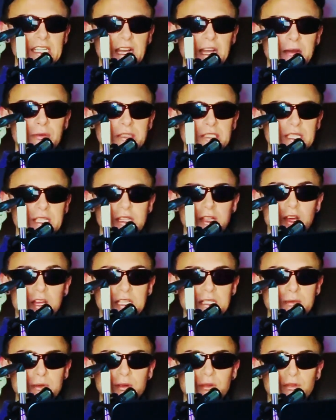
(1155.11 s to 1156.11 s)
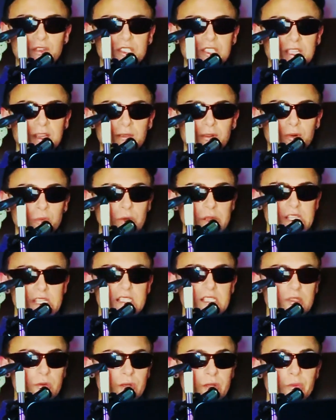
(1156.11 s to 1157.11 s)
I was in the hospital for several
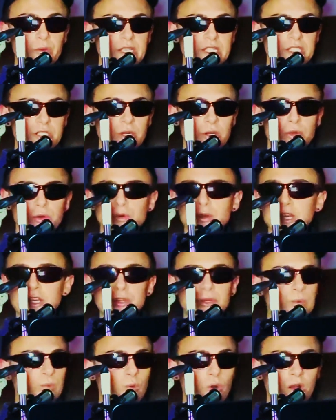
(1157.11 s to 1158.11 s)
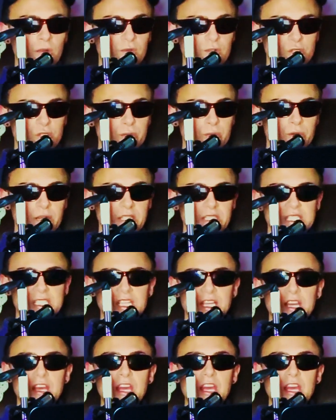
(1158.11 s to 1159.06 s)
weeks, 3 weeks total. I couldn't walk for 2 months.